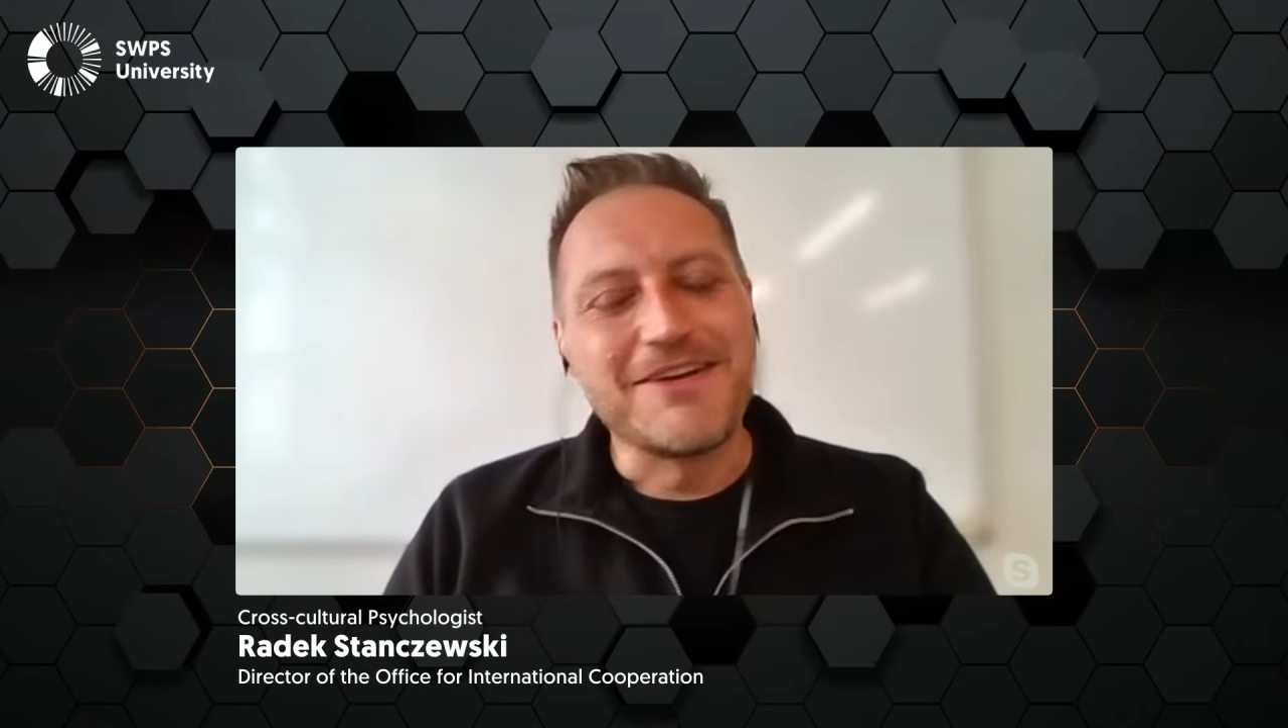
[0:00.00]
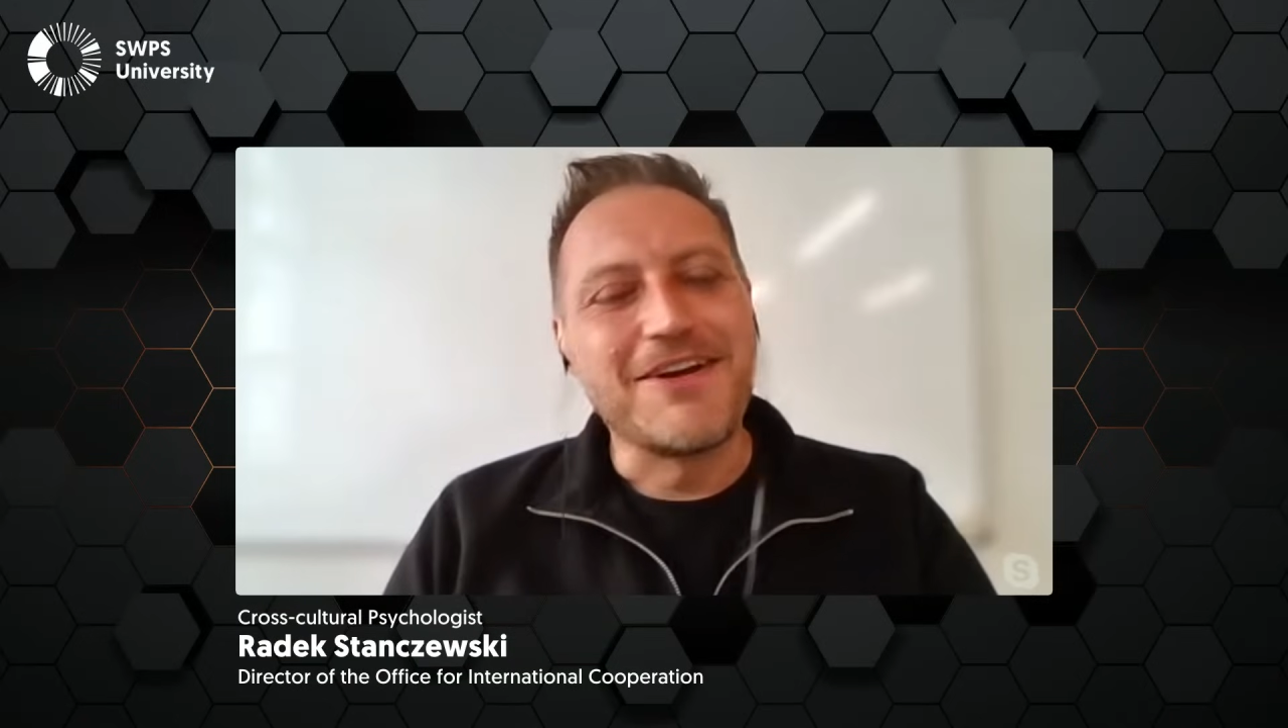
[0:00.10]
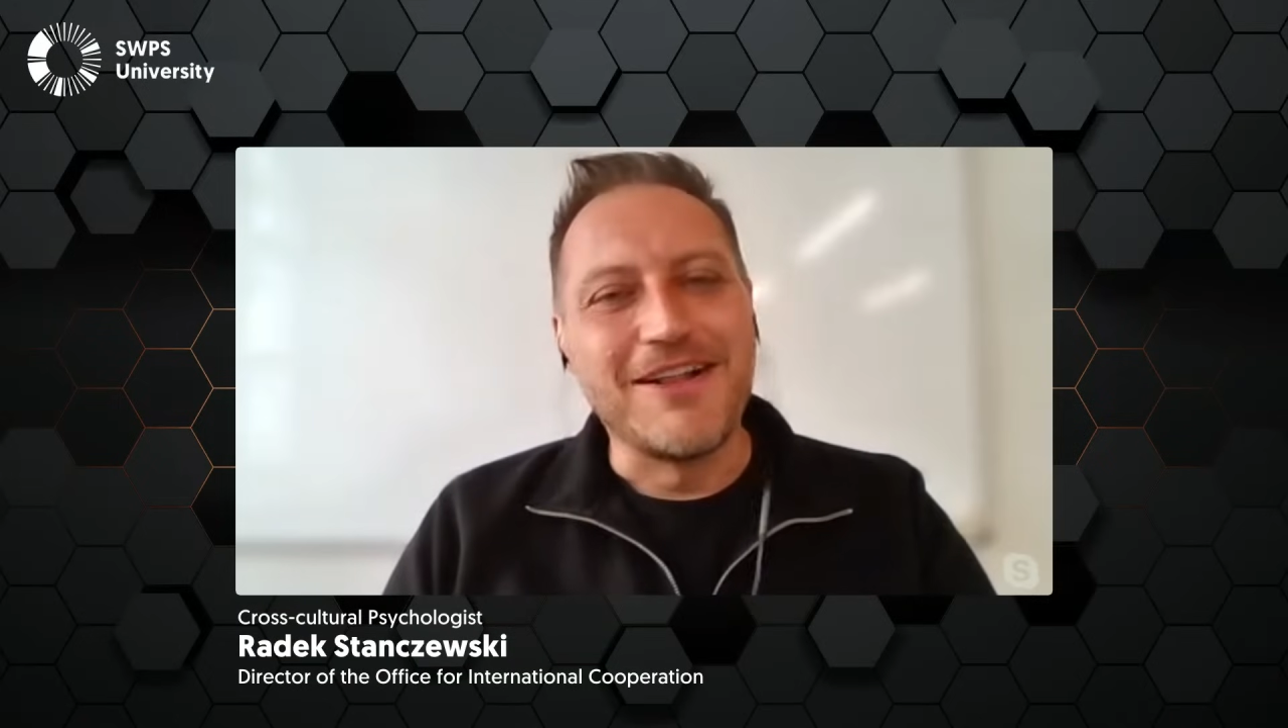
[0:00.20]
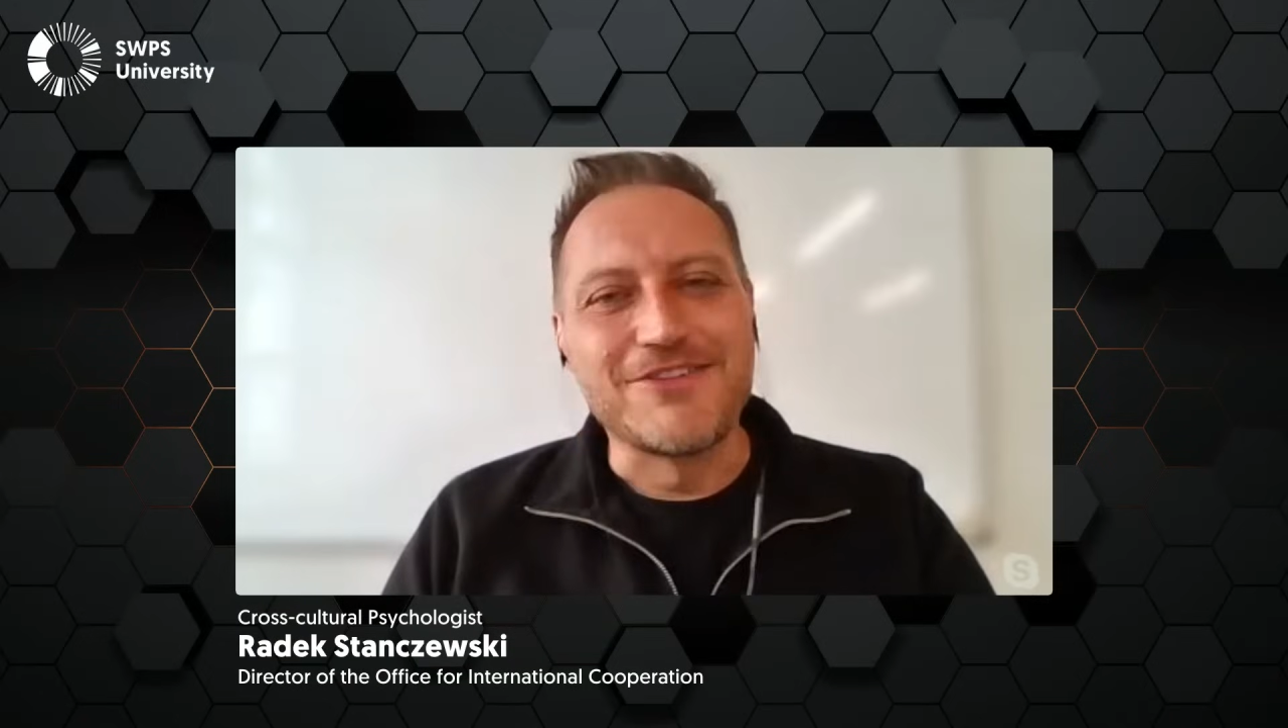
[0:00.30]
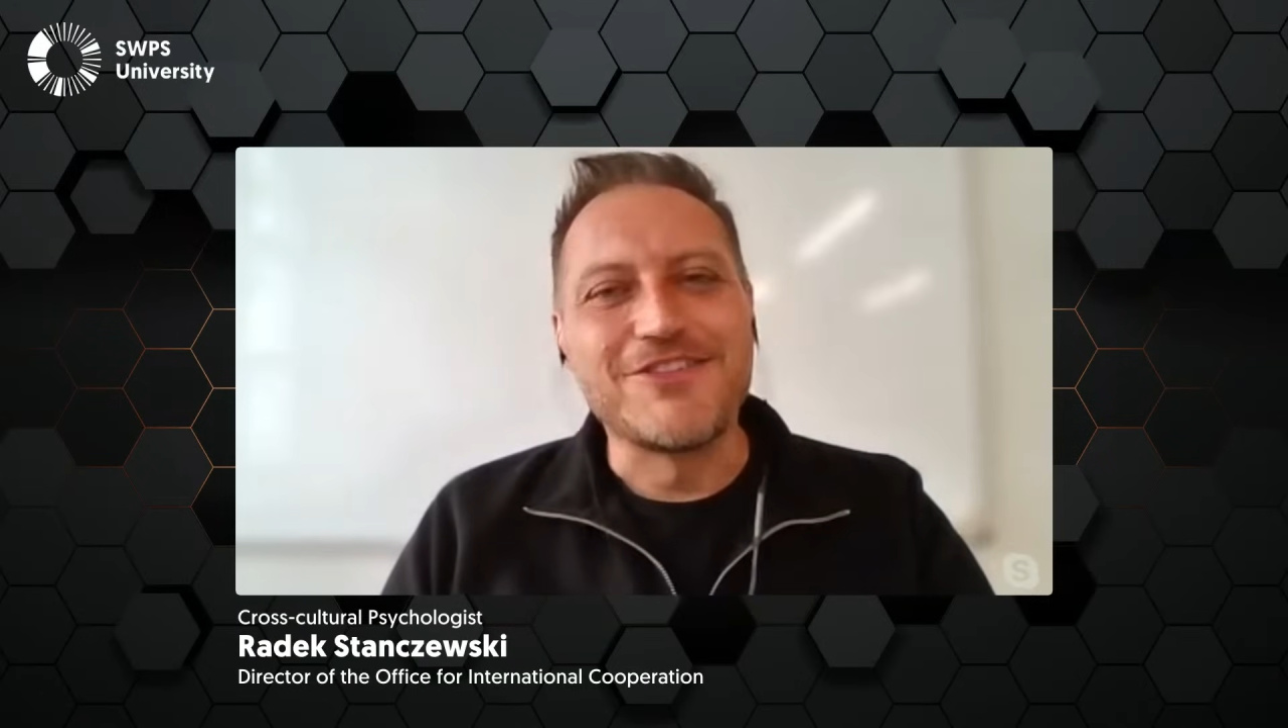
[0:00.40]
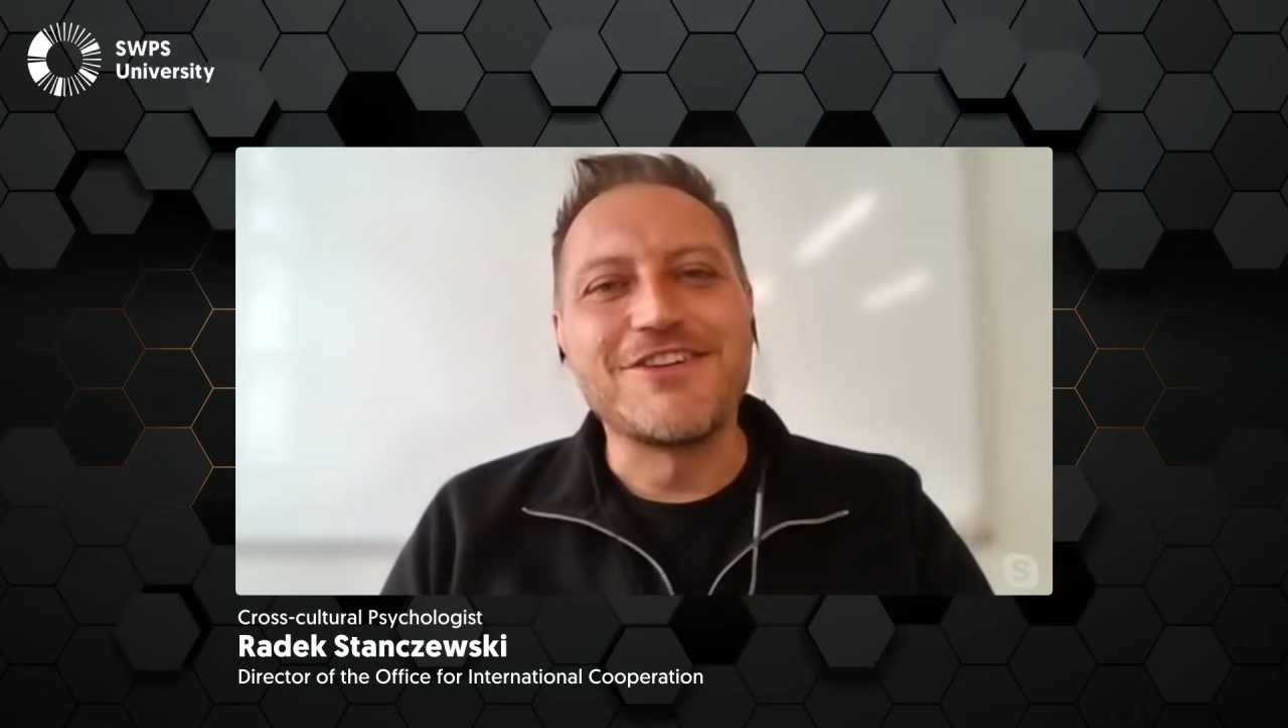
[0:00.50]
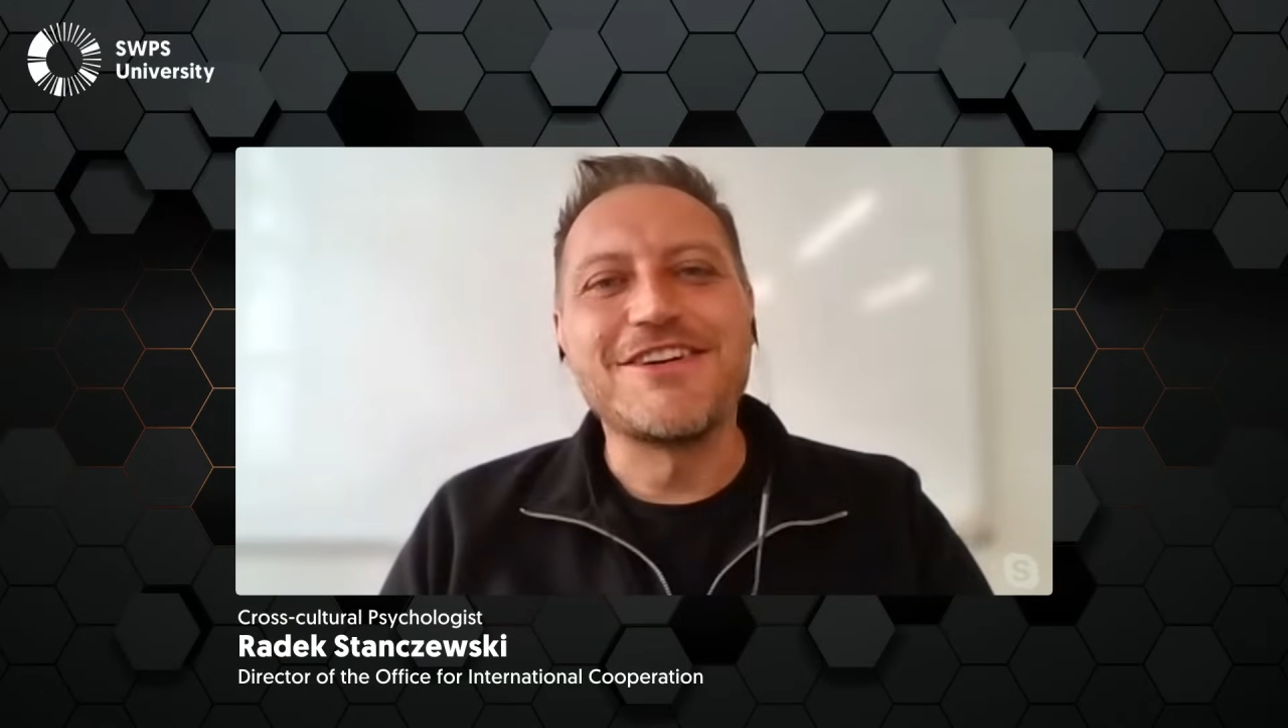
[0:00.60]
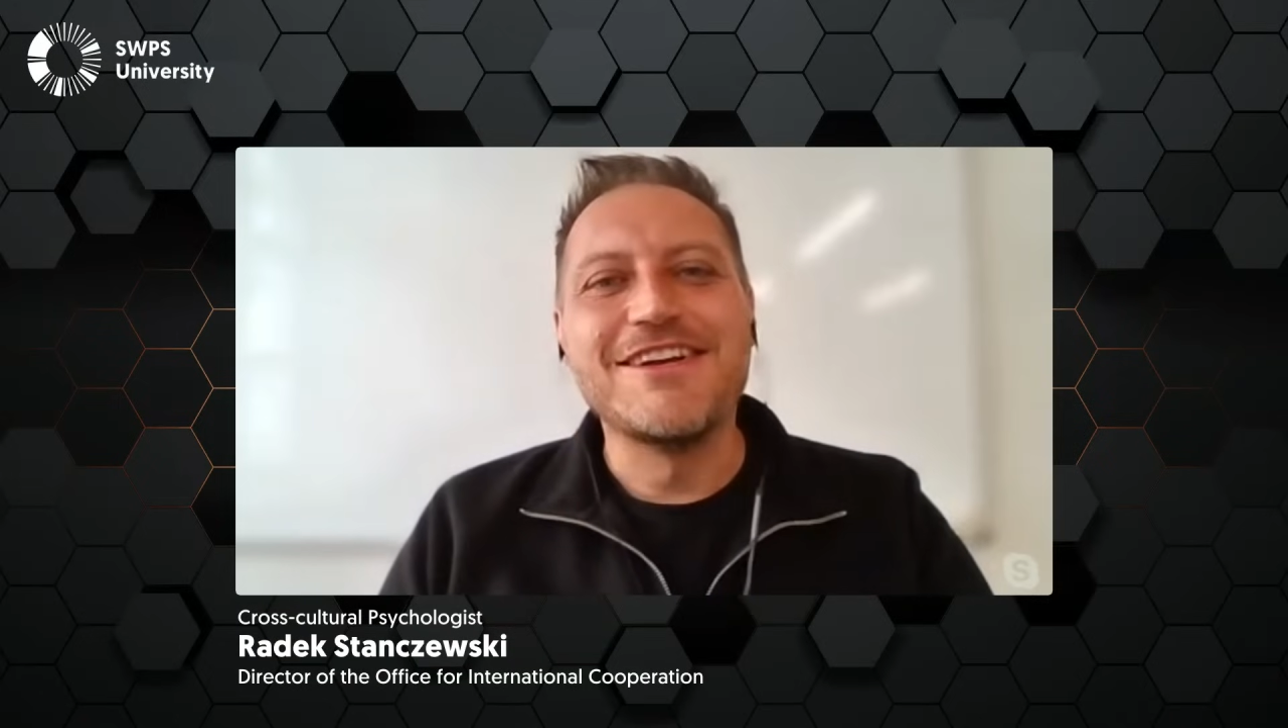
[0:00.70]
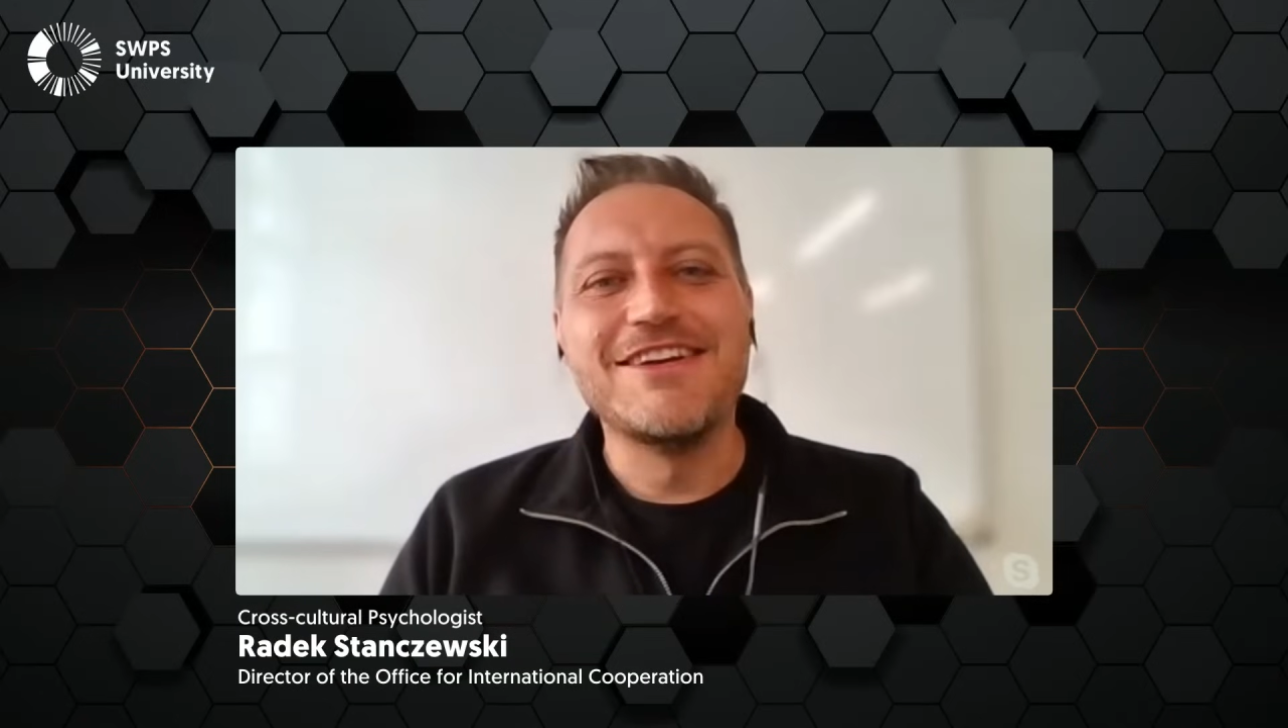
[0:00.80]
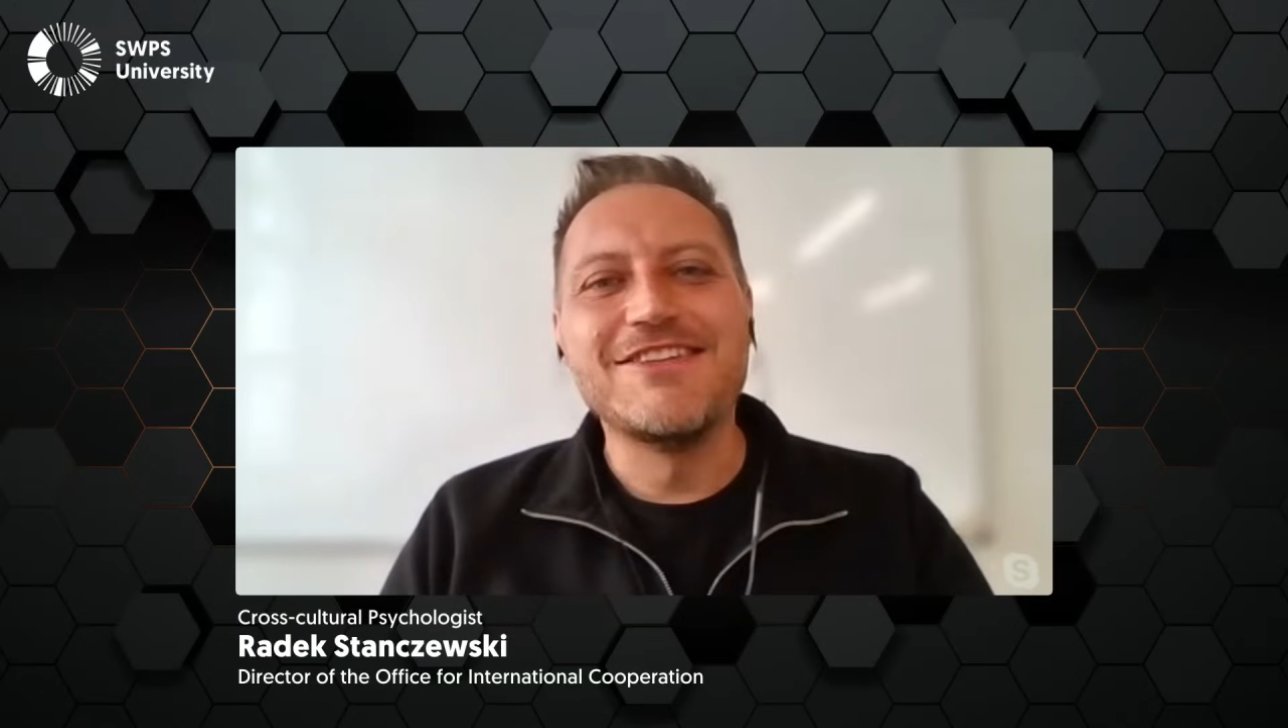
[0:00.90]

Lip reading: culture